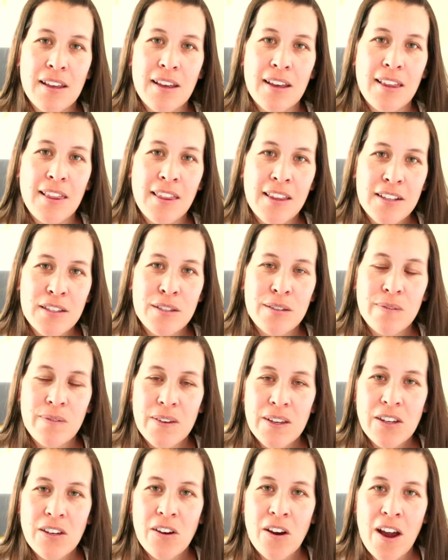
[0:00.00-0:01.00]
and let's
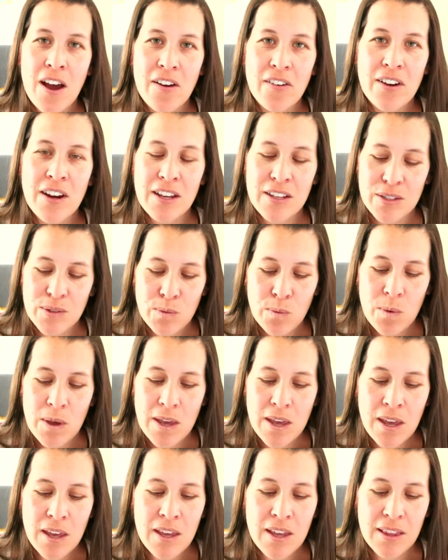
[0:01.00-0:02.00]
figure out next
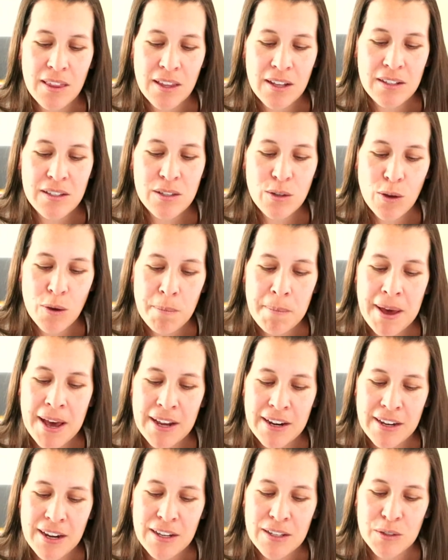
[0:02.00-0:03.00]
week, and let's look
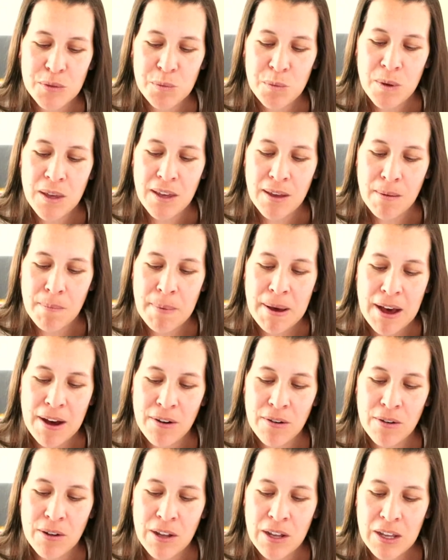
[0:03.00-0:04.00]
back next week
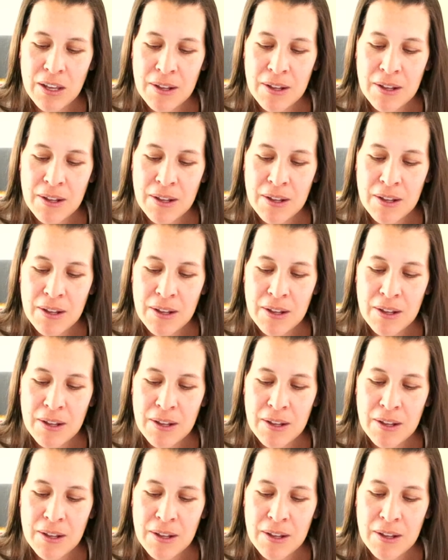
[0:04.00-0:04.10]
about,